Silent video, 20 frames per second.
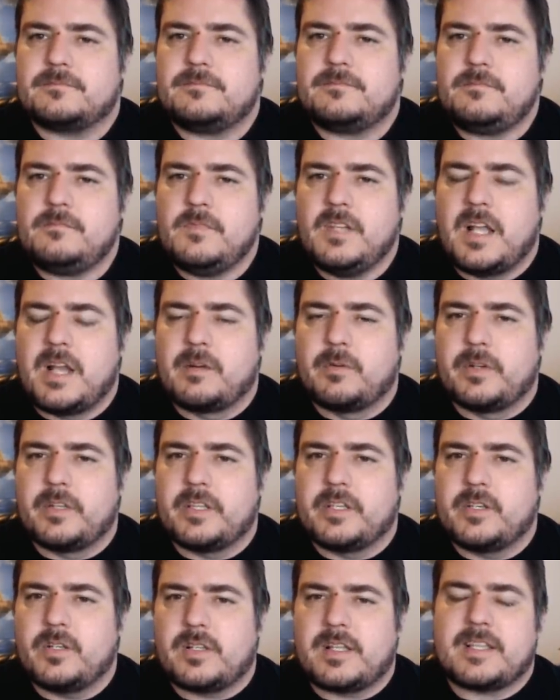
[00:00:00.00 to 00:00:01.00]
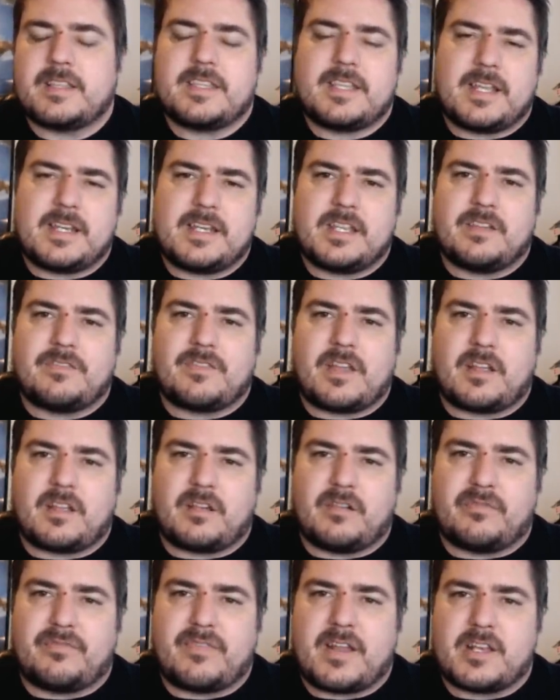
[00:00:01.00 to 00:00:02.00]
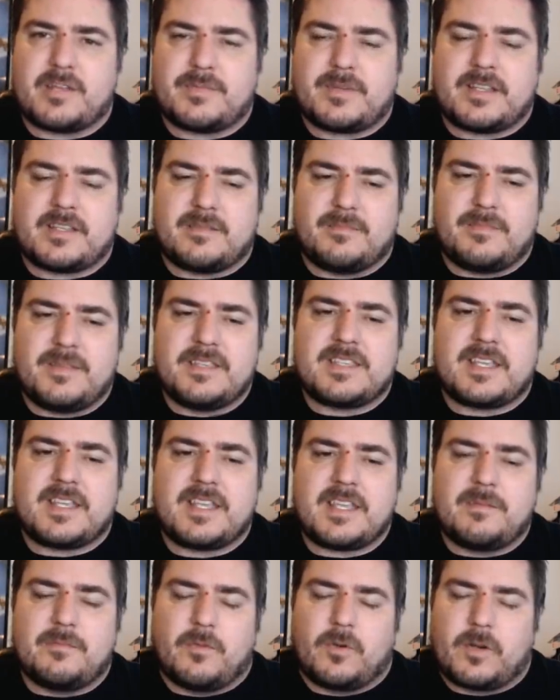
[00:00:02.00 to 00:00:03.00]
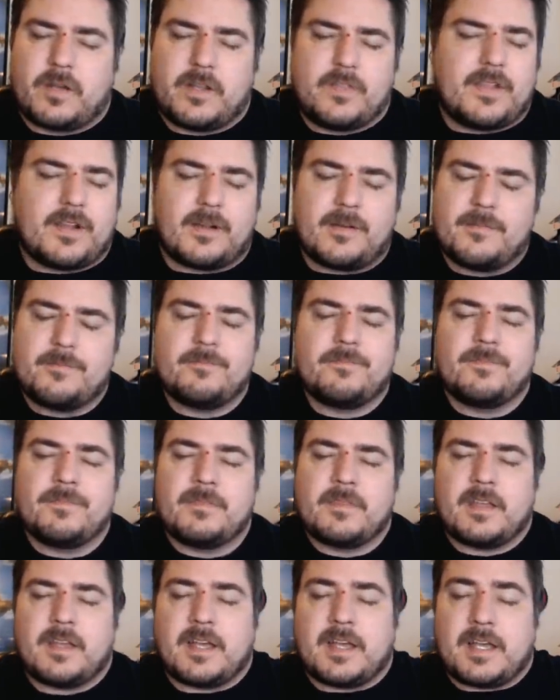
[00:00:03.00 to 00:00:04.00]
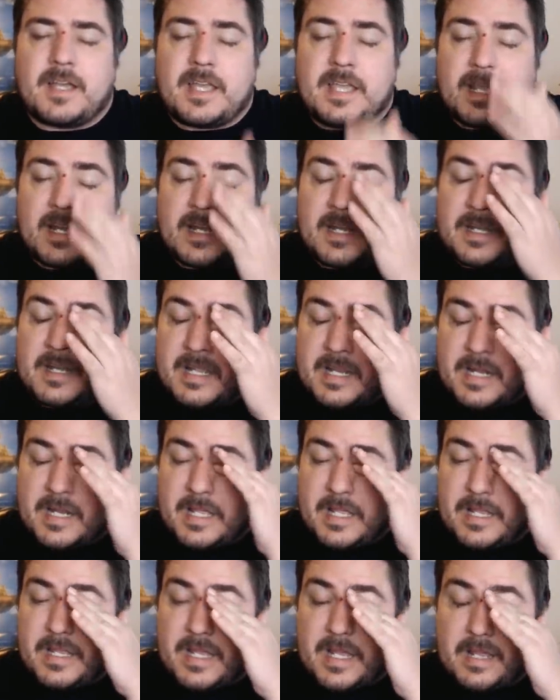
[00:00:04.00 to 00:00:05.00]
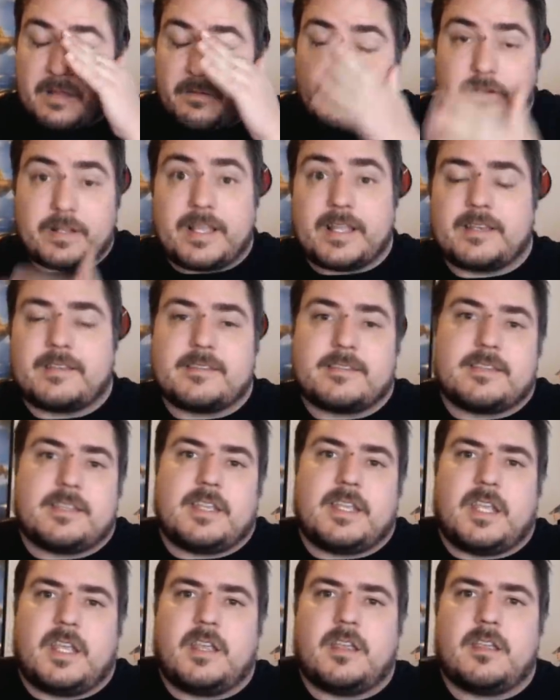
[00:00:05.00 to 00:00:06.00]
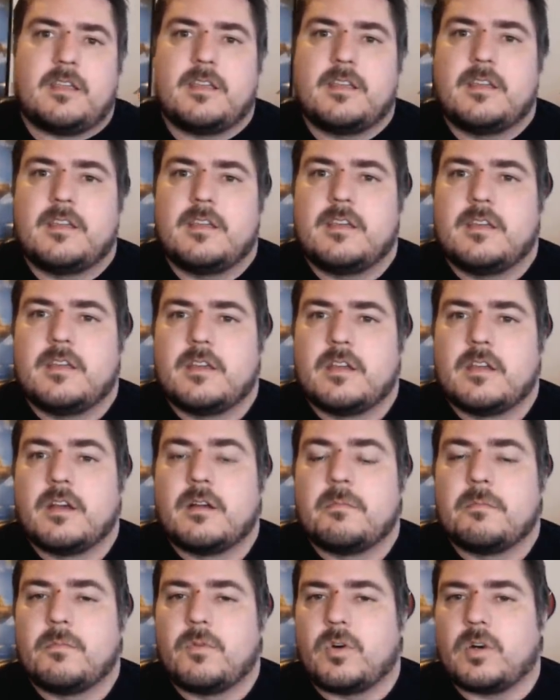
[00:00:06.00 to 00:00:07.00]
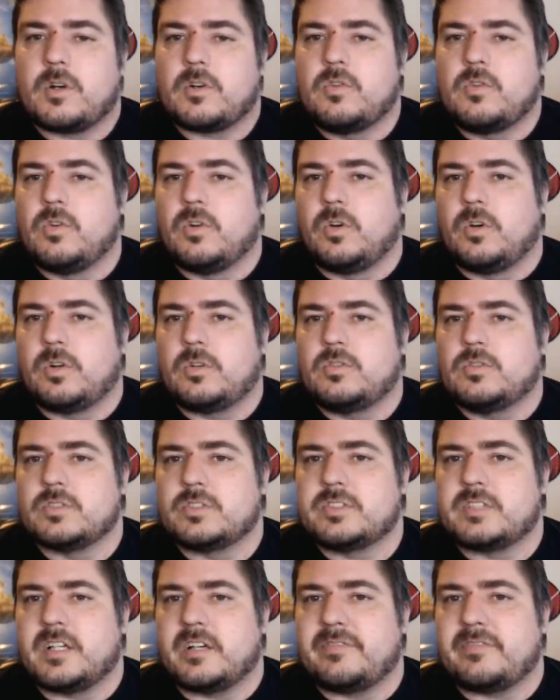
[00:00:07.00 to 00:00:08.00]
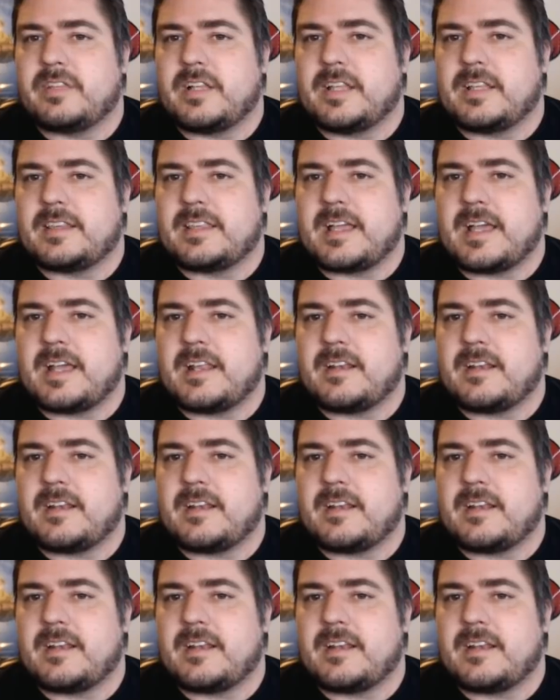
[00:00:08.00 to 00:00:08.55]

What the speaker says: I really do like the idea of Echo Fighters because it means they can get more in there, and I would like to see more cool stuff like that.